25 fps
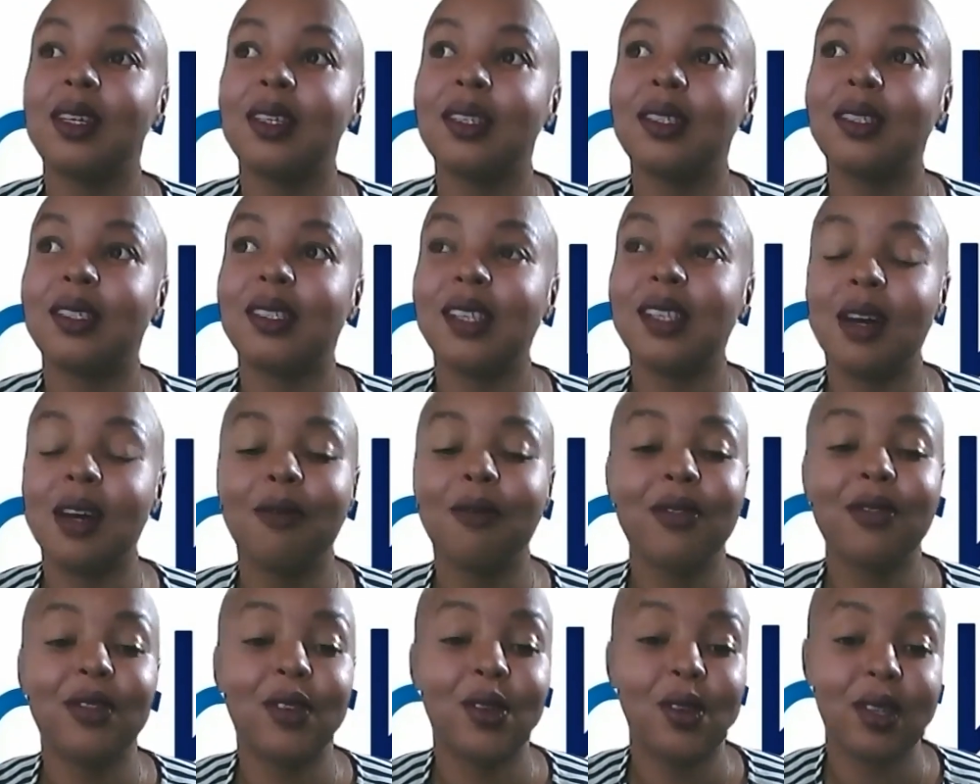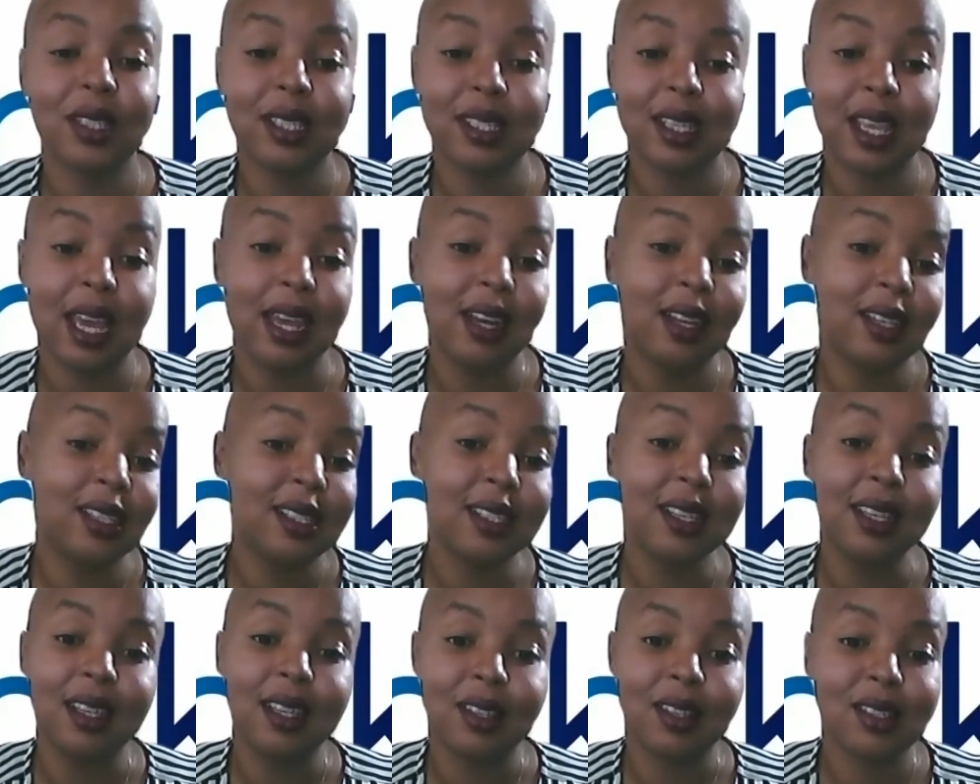some folks cannot
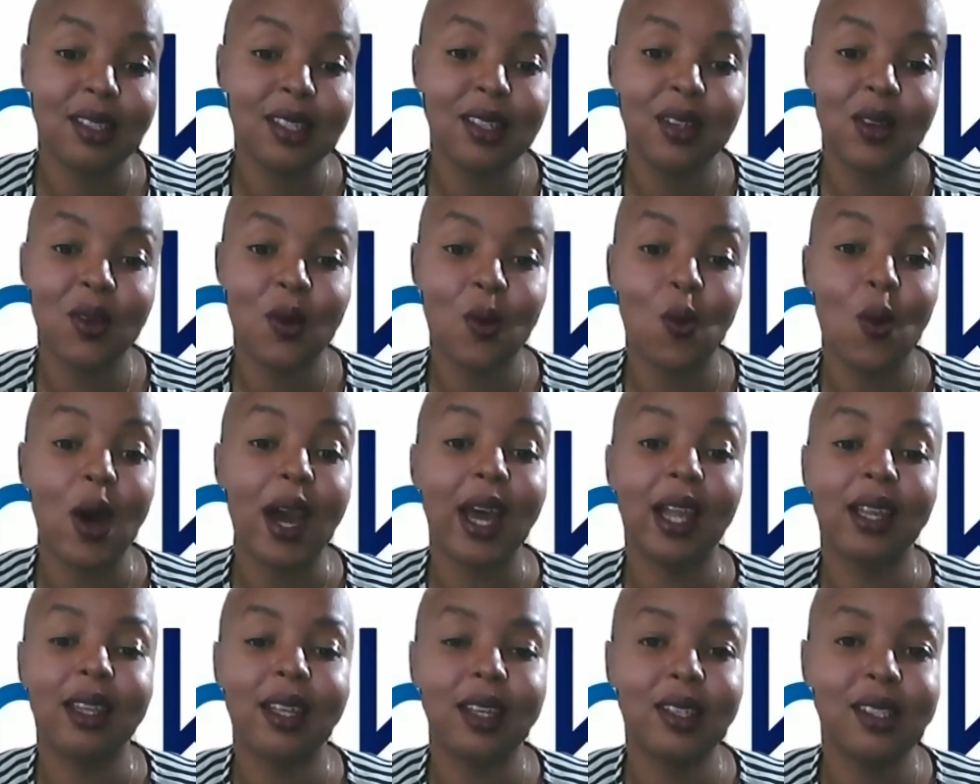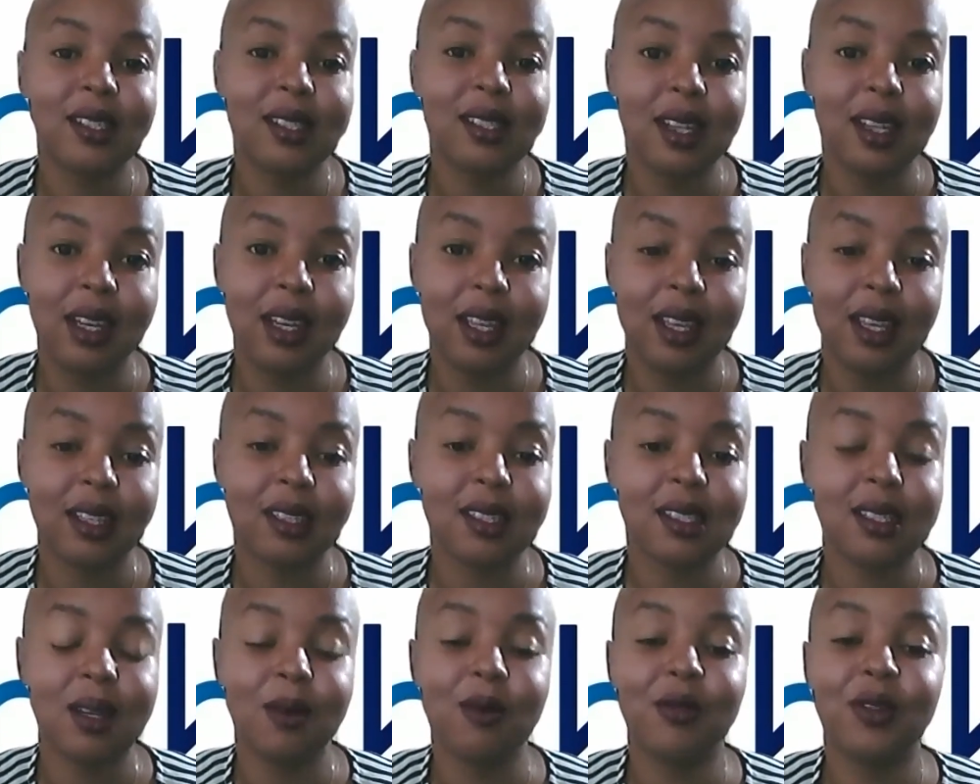eat while they're studying.
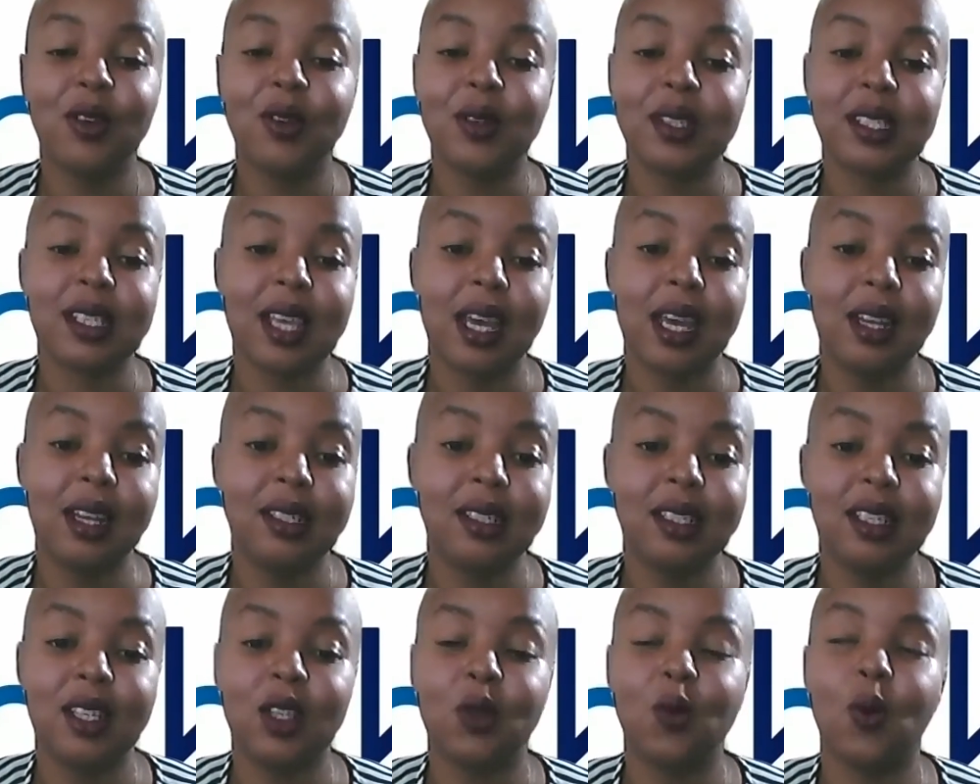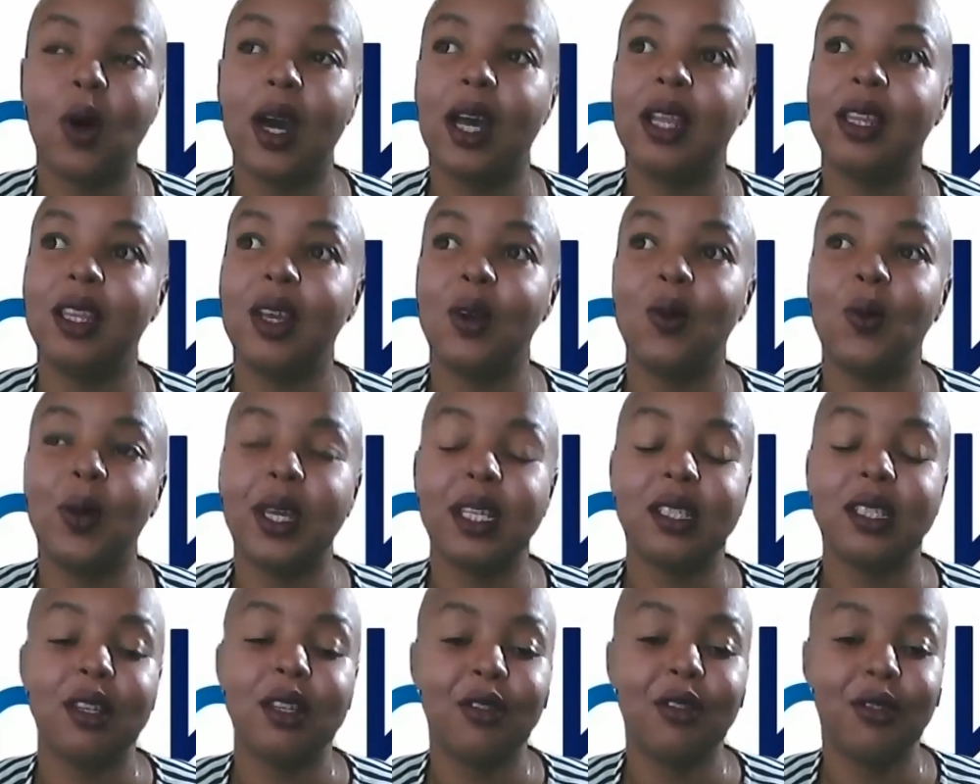Some folks cannot eat while they're
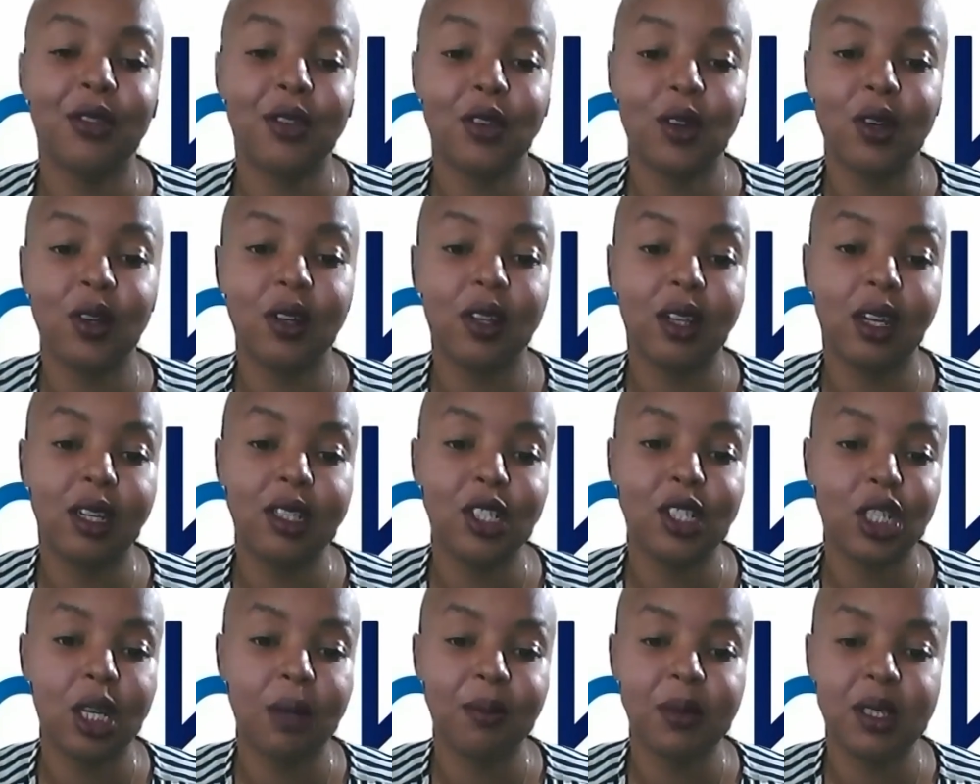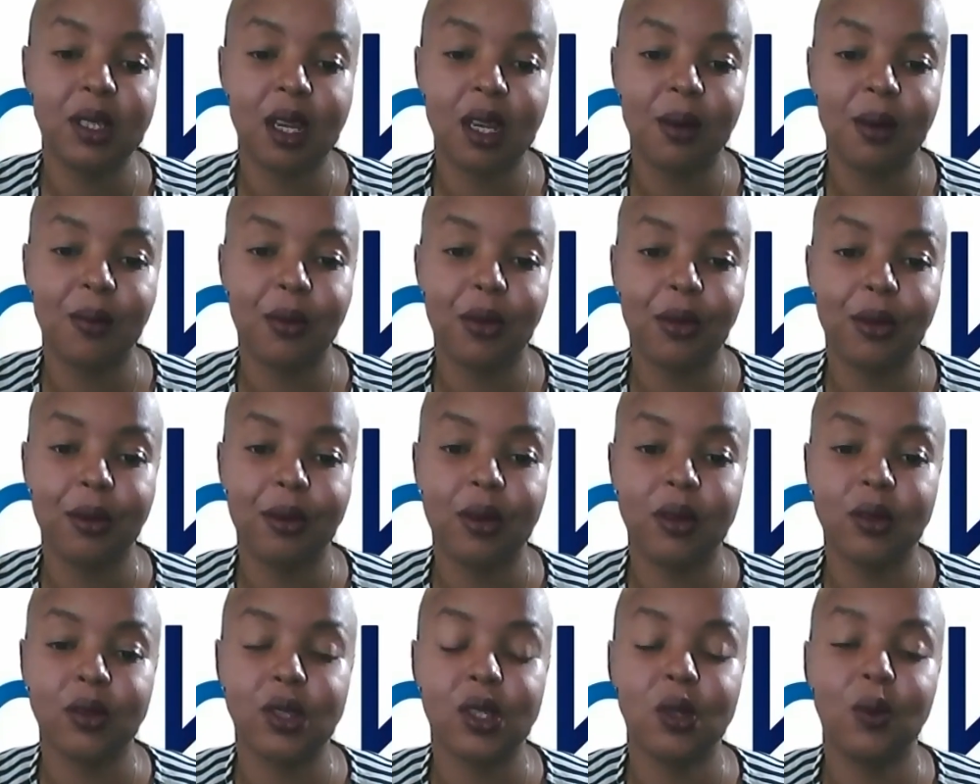waiting for a job to come
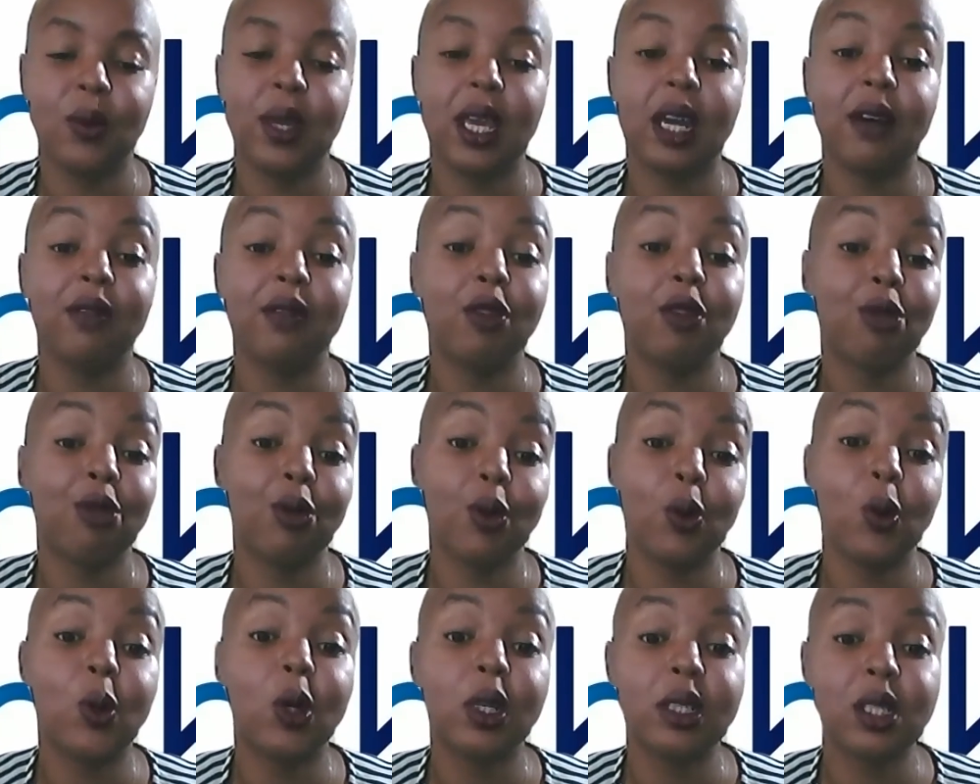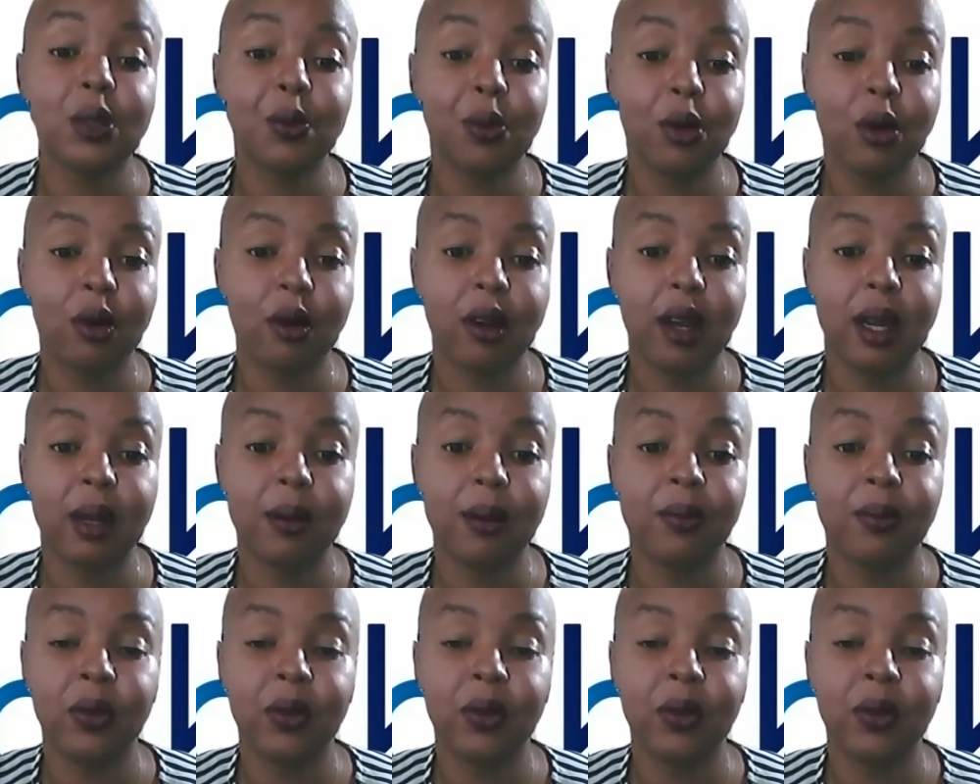through. So we have a rewards program.